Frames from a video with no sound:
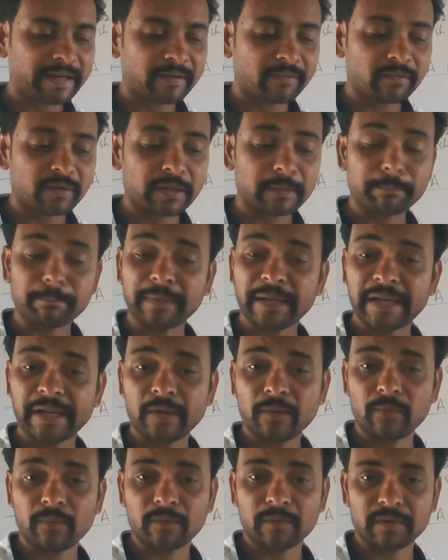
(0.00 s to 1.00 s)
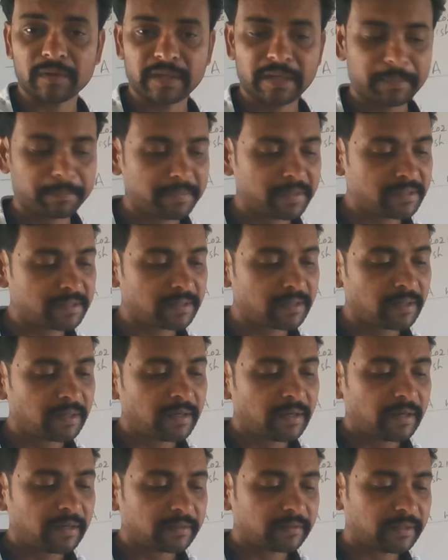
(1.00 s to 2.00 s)
never believed. It
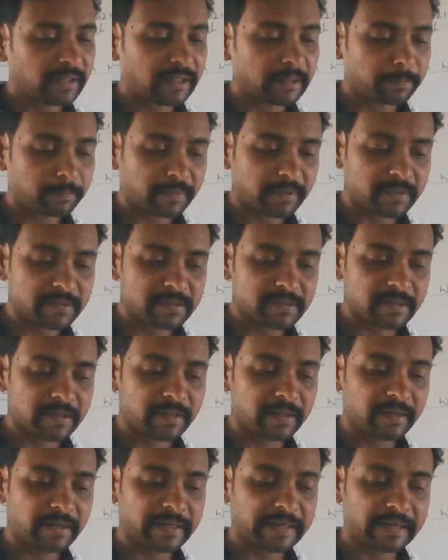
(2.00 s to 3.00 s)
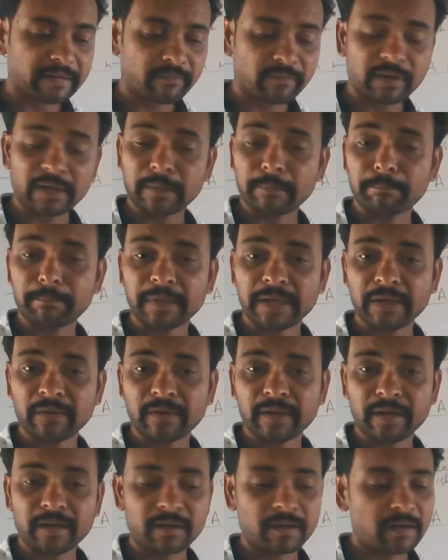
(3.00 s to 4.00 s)
means that person never
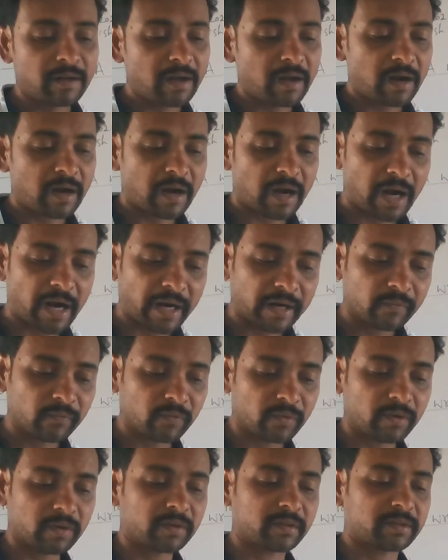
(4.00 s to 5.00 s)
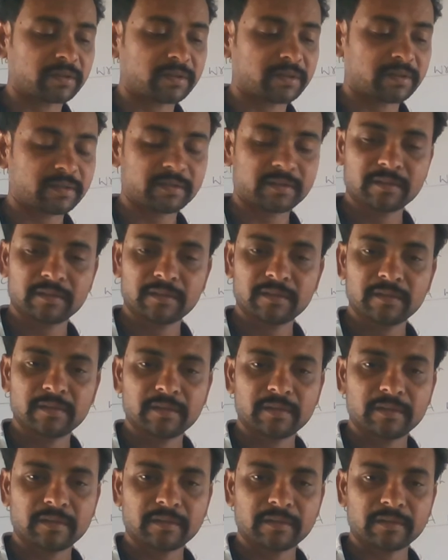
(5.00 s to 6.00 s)
believed in hard work.
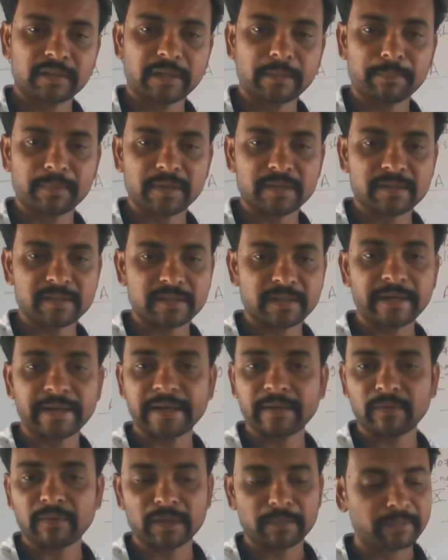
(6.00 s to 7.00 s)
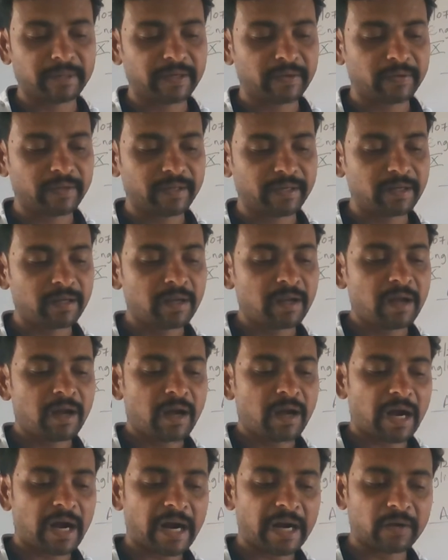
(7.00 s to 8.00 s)
That person never believed
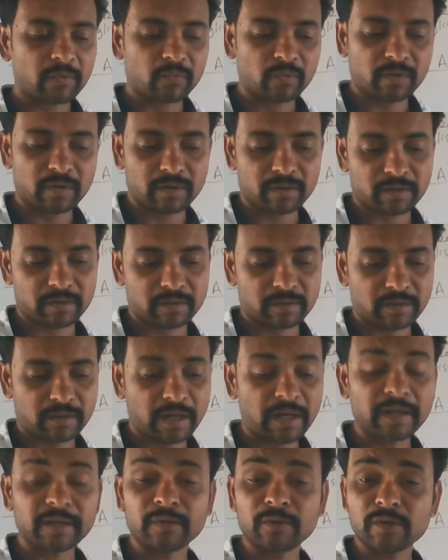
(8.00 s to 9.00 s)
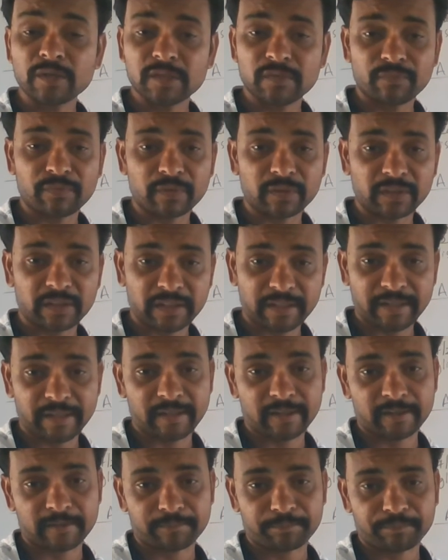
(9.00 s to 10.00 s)
in hard work or useful
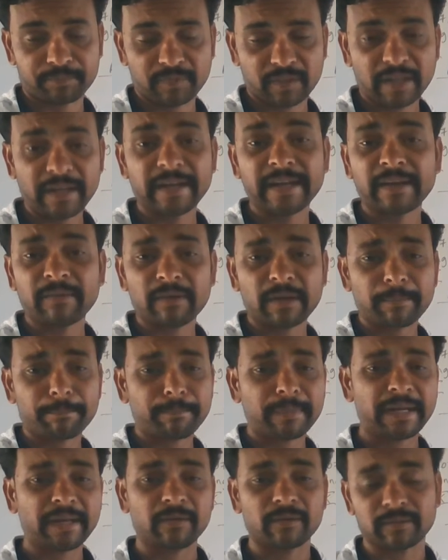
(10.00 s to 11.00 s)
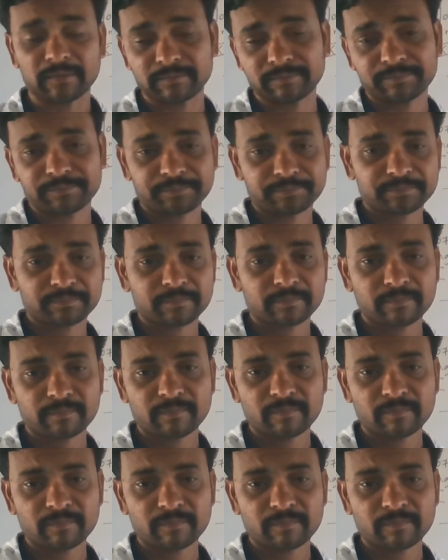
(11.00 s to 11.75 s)
thing. He never believed.